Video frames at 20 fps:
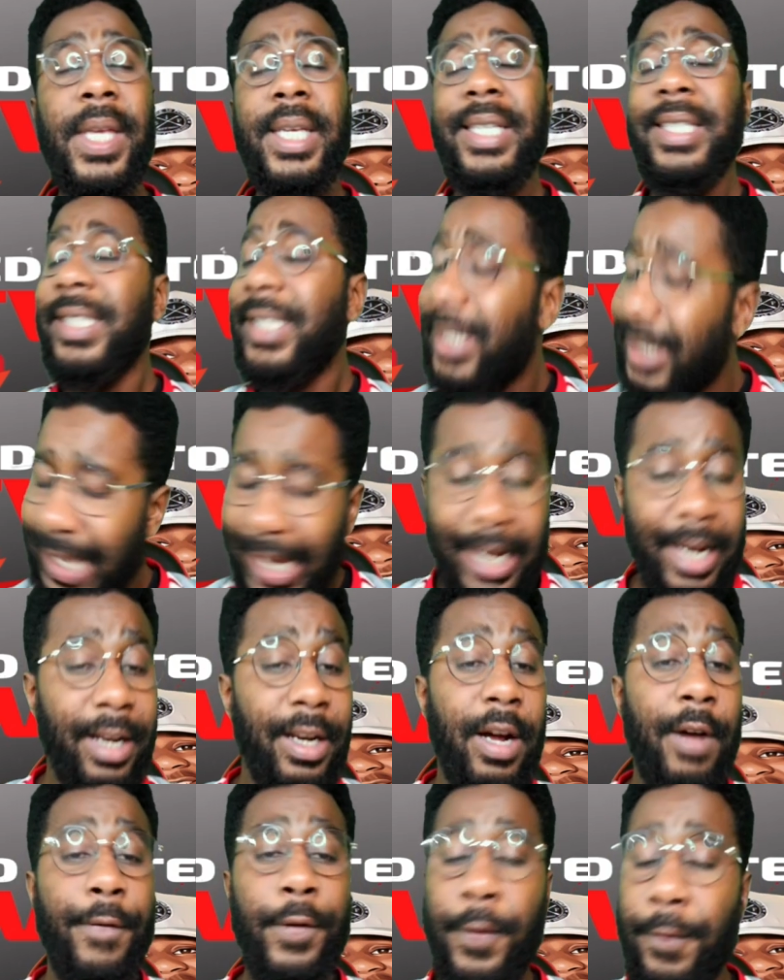second
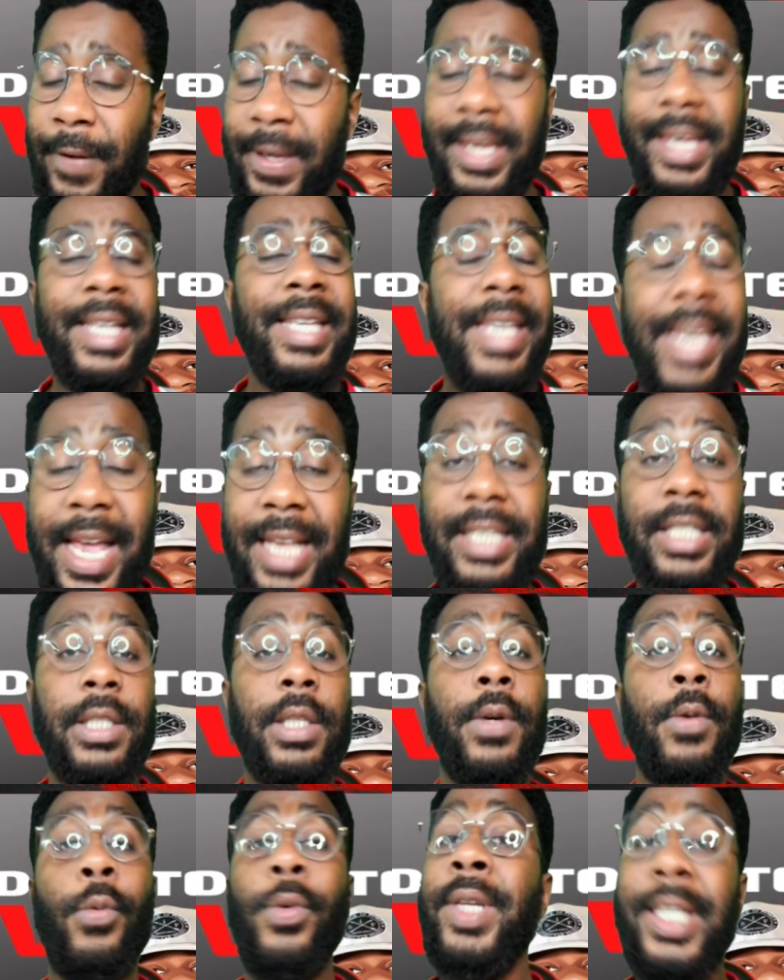half was thinking, yes,
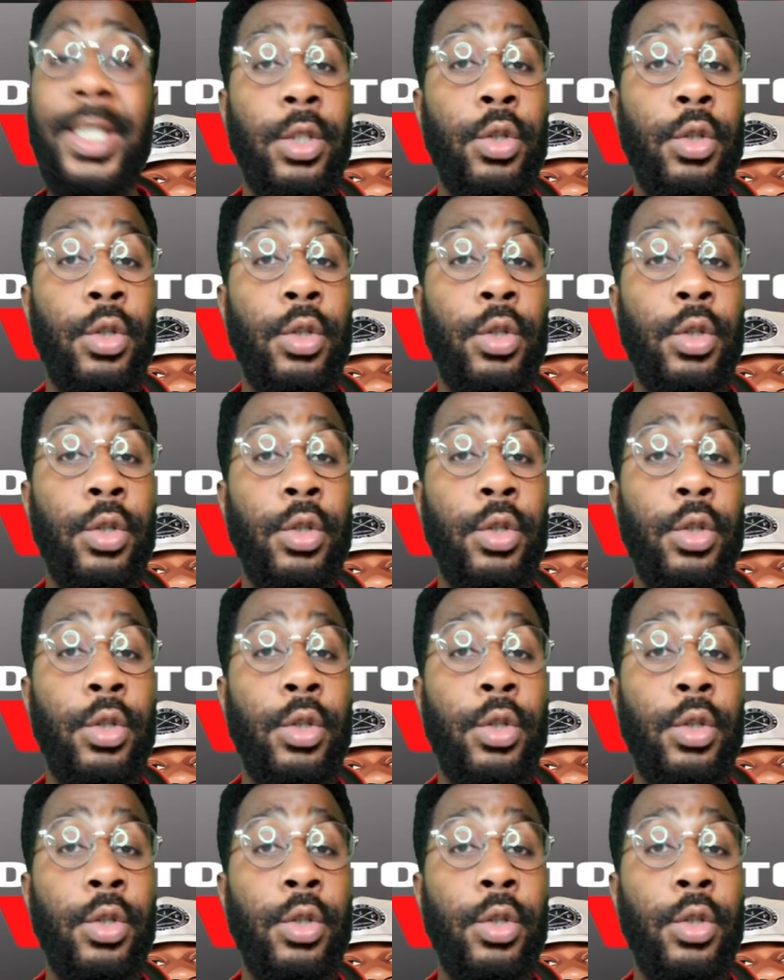we need to